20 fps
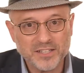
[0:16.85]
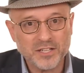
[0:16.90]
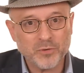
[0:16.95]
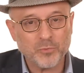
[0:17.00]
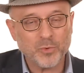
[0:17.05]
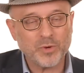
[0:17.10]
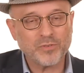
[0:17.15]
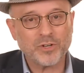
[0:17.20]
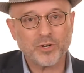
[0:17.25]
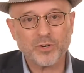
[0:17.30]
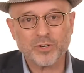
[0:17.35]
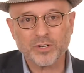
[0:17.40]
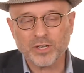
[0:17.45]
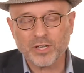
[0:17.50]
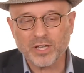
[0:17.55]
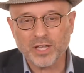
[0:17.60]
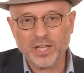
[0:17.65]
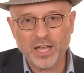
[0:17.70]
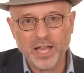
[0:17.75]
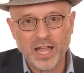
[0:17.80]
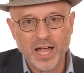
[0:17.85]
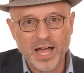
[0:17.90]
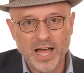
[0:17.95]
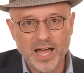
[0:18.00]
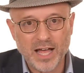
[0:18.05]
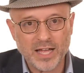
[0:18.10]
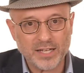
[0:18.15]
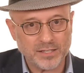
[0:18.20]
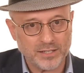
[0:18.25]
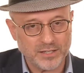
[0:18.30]
We've learned a
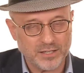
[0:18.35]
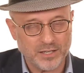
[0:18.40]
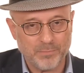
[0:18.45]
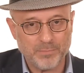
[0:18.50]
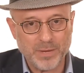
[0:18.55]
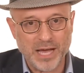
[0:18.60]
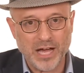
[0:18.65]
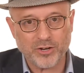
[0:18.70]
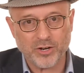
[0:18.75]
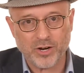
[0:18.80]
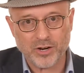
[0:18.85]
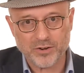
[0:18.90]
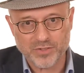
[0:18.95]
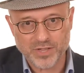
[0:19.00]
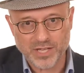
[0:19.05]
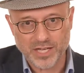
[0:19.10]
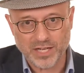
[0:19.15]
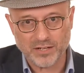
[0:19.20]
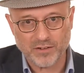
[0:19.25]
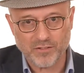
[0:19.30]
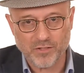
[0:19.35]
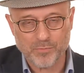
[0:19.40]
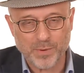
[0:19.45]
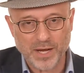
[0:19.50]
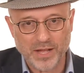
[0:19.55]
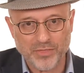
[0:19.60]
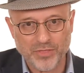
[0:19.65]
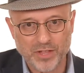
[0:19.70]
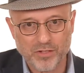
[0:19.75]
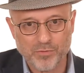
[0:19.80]
lot about ourselves by
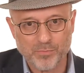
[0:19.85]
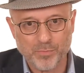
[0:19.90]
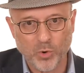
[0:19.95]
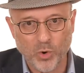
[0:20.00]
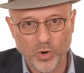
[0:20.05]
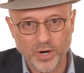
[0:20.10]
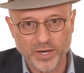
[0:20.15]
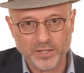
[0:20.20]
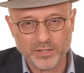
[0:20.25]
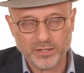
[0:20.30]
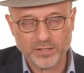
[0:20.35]
this point.